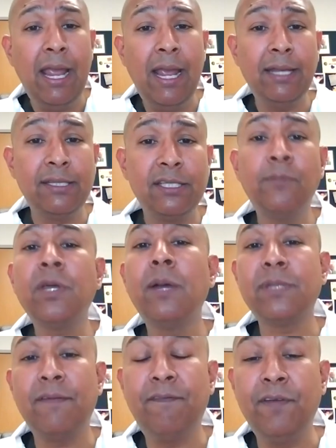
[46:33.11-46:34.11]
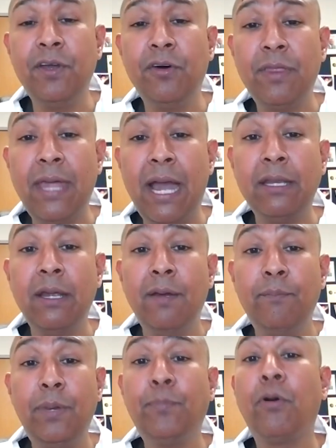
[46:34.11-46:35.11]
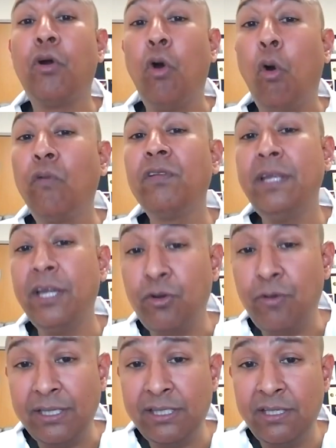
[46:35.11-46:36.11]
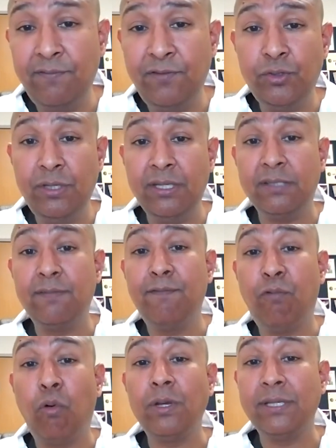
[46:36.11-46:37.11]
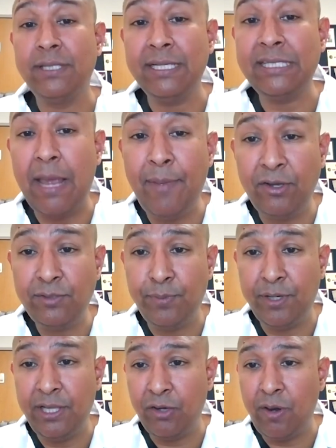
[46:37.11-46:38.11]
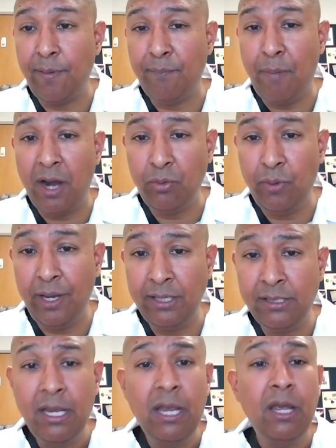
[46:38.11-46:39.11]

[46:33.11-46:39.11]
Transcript: And sometimes I feel that people are overly aggressive using this 4 to 6 mLs per kilogram of body weight.